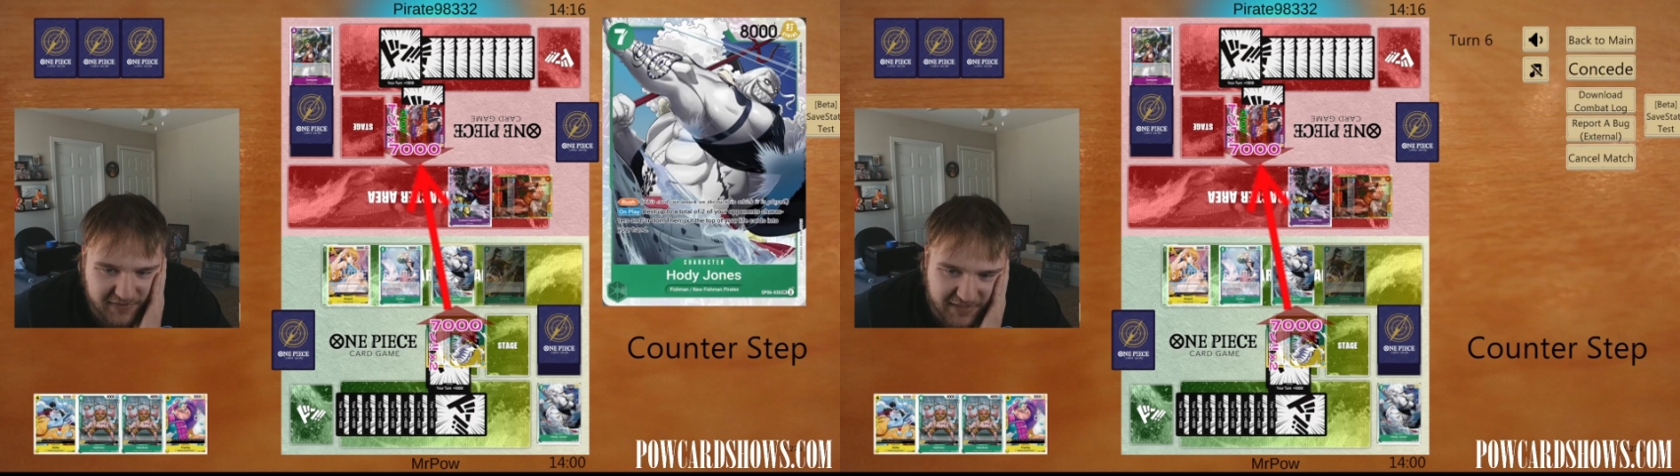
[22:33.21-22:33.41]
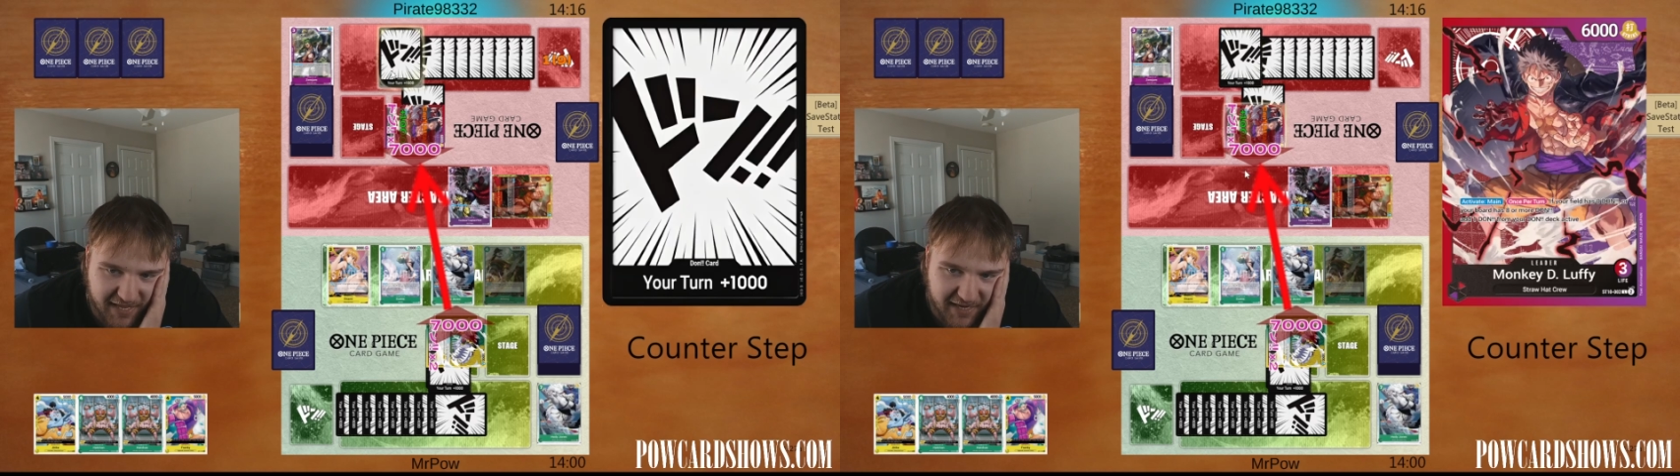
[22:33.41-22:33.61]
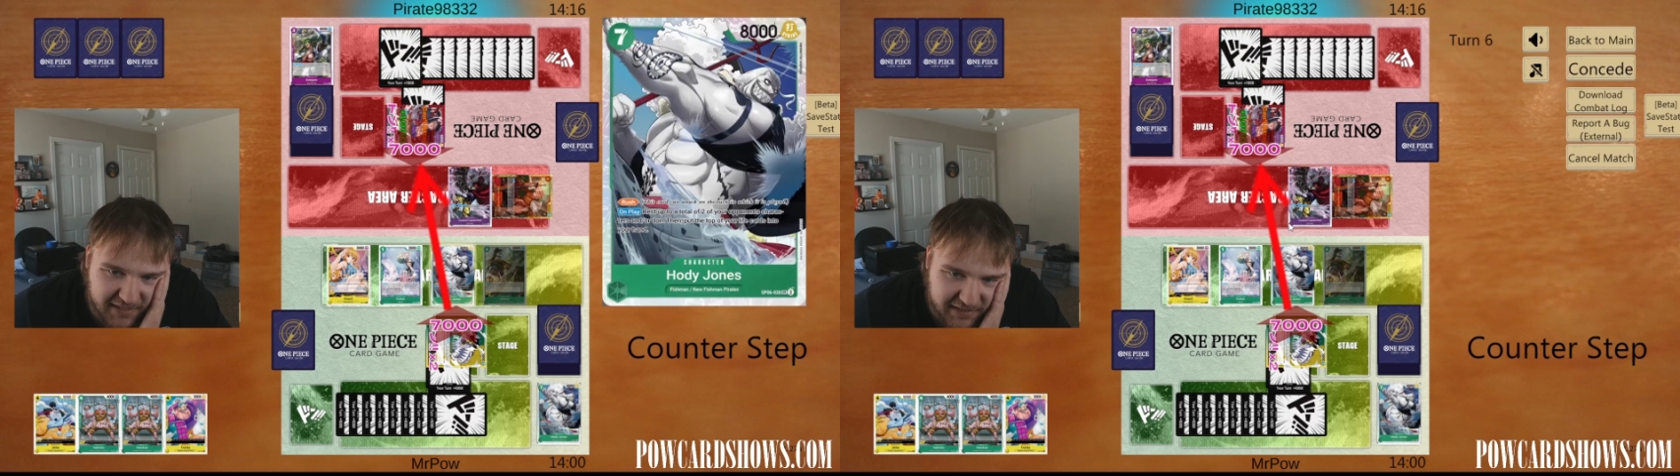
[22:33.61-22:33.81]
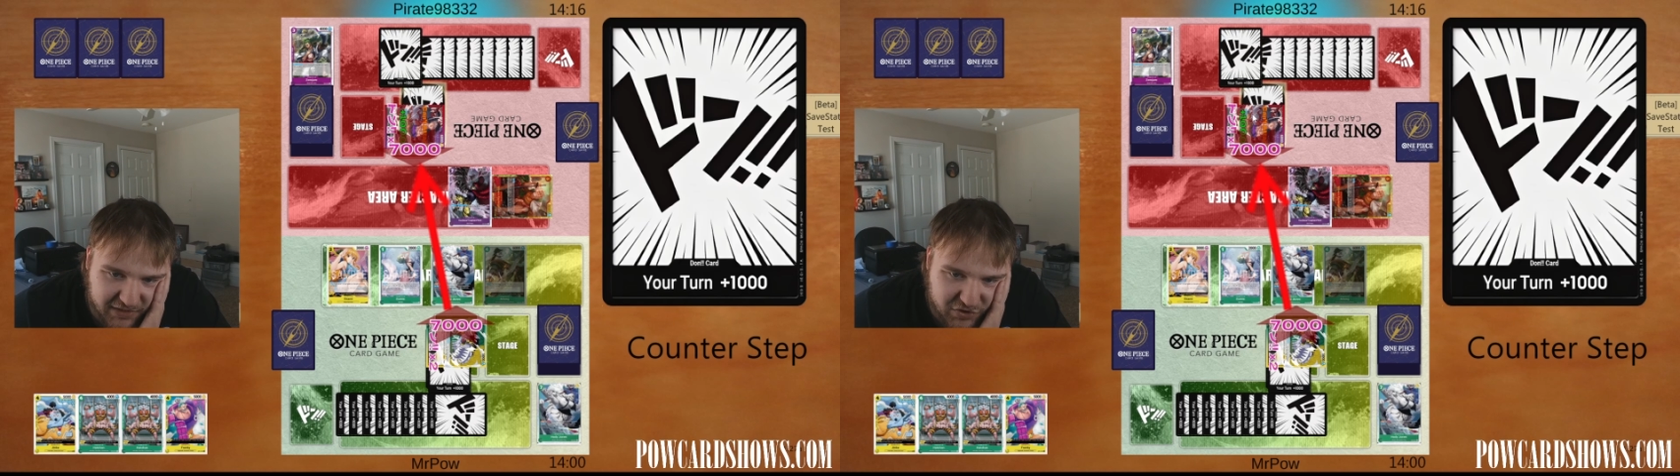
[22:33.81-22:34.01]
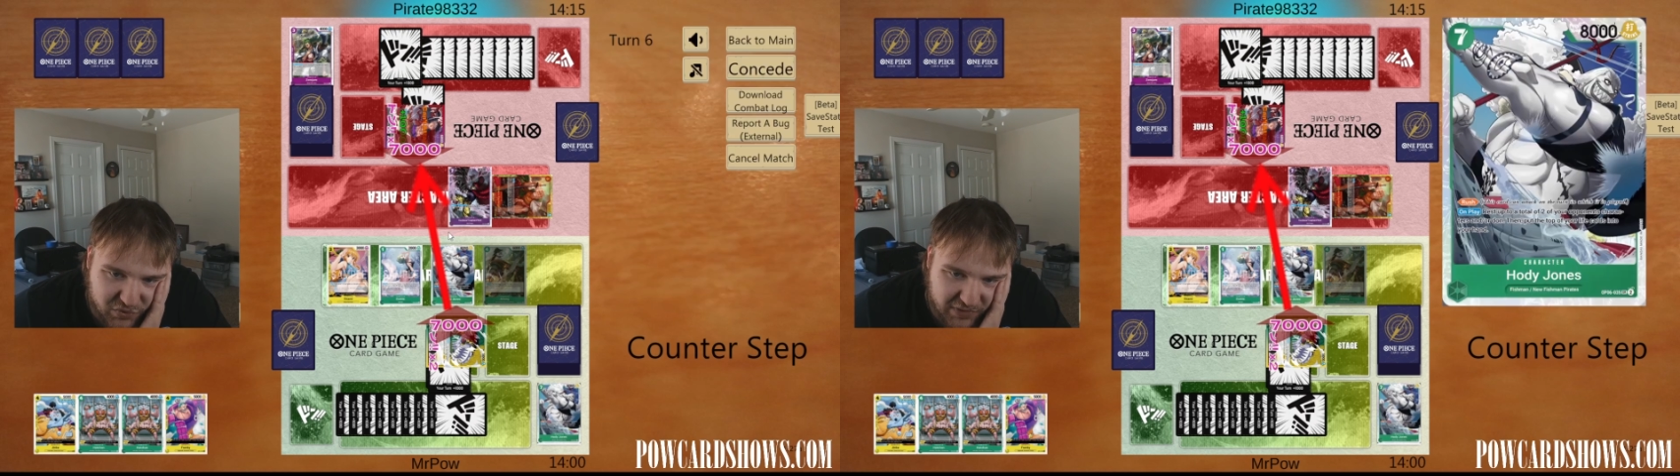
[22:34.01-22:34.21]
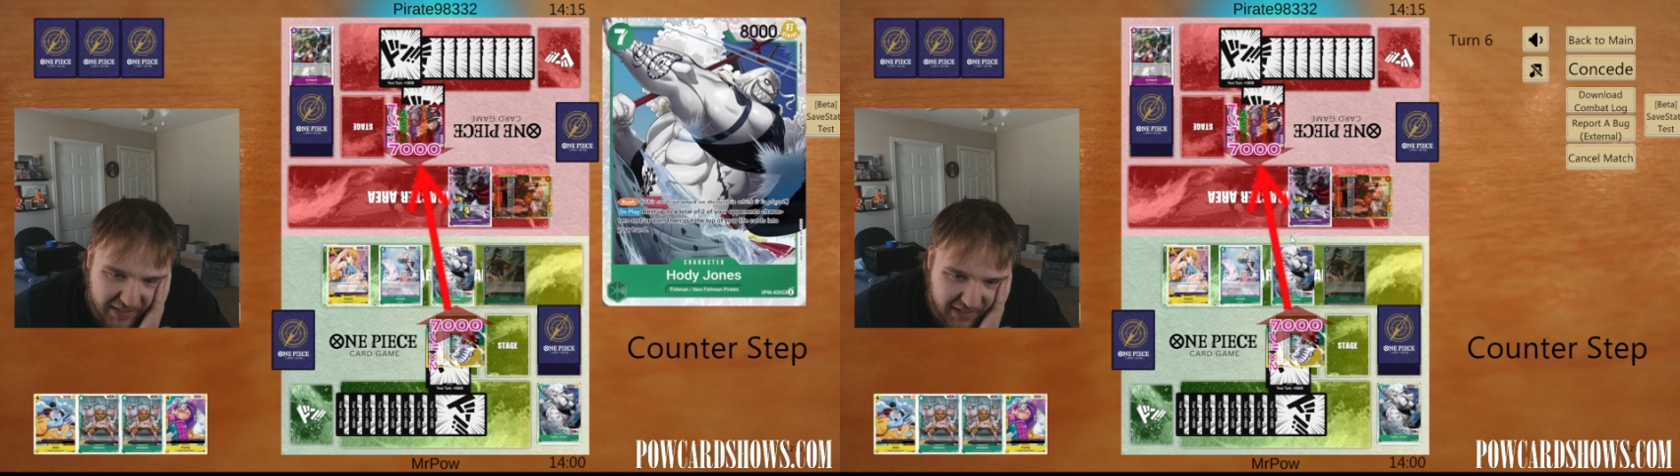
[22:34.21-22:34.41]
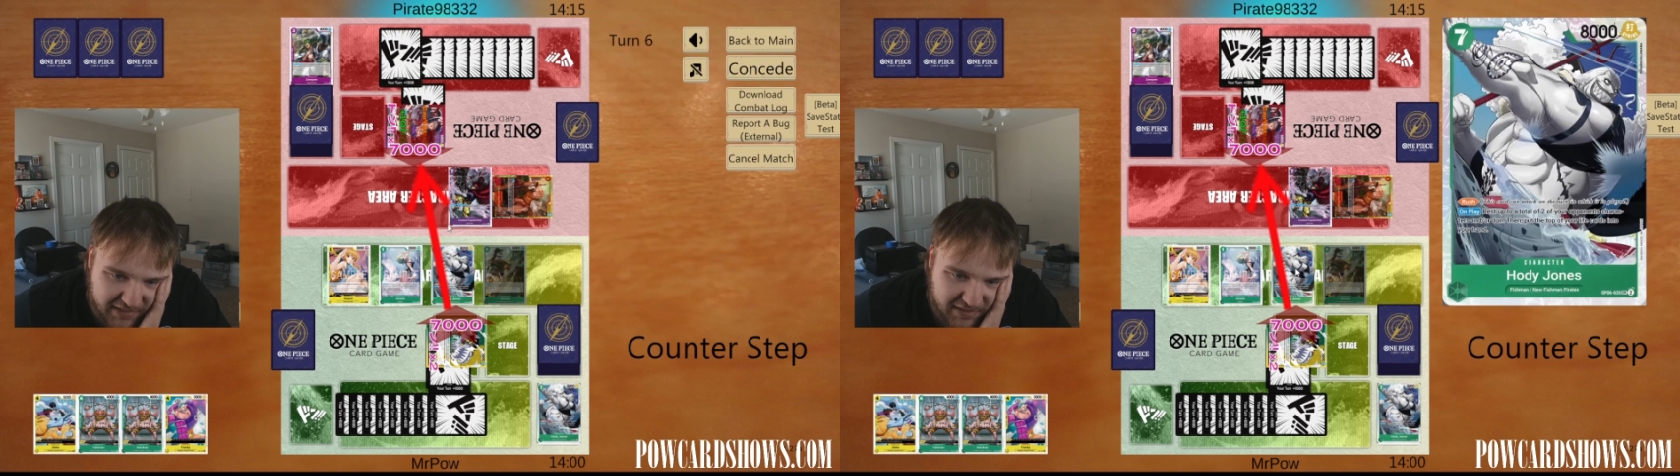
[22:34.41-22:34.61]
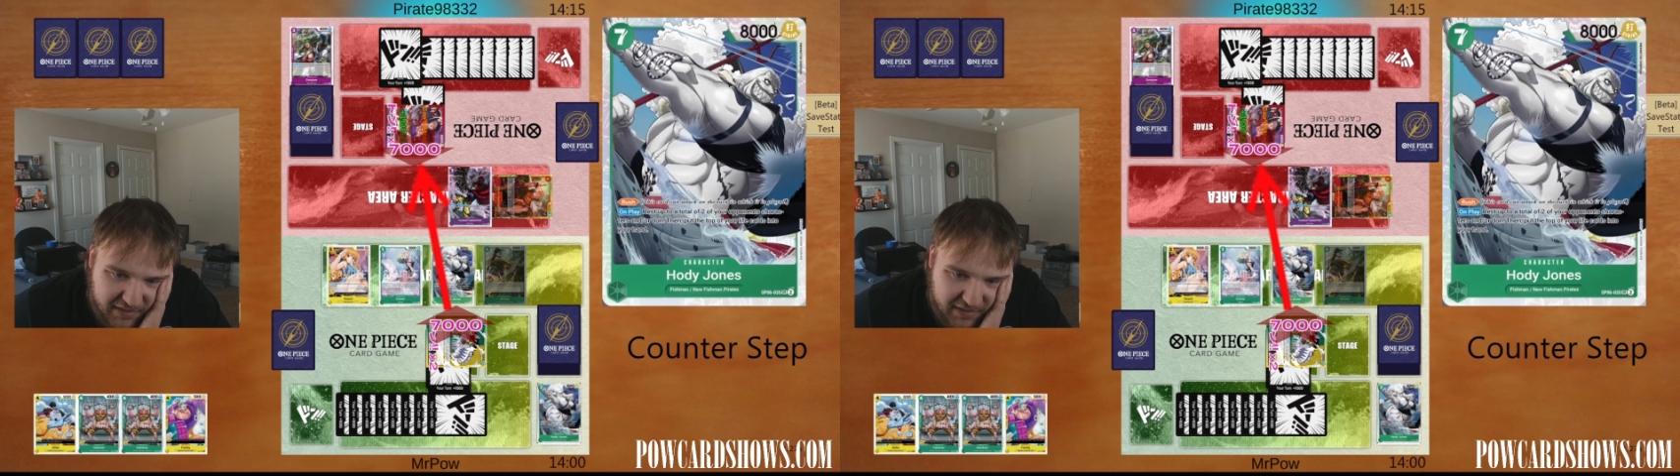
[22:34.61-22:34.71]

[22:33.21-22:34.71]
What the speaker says: and then 8, get a 2k.